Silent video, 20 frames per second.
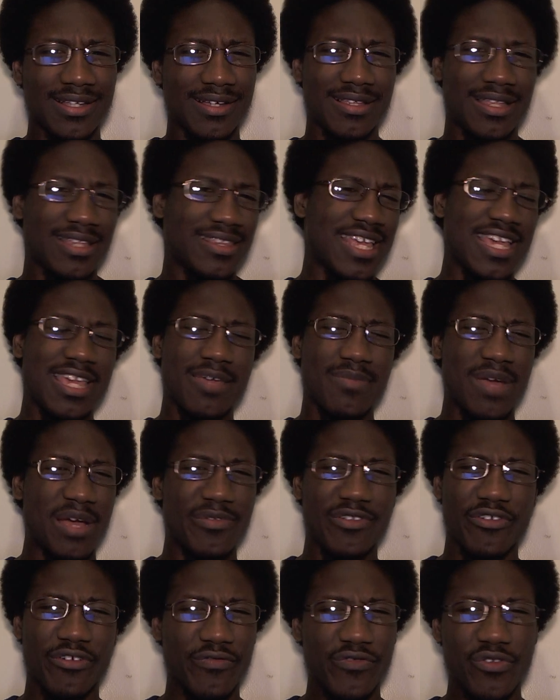Uh, I think he might
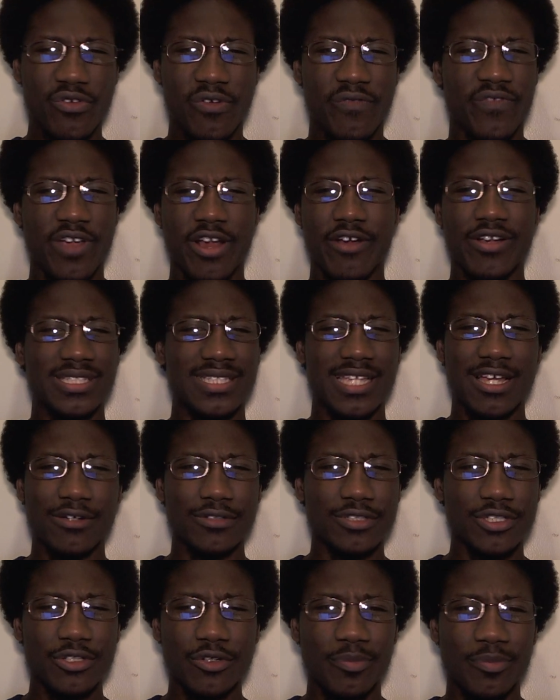be reviewing Fairy
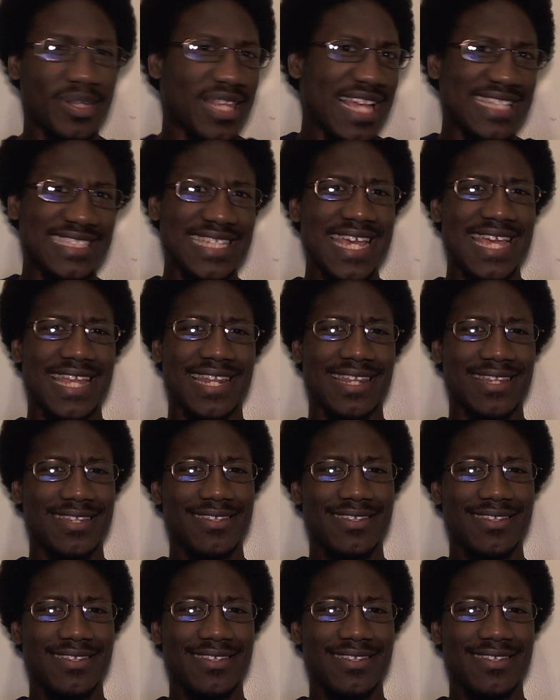Tail too, but that's it.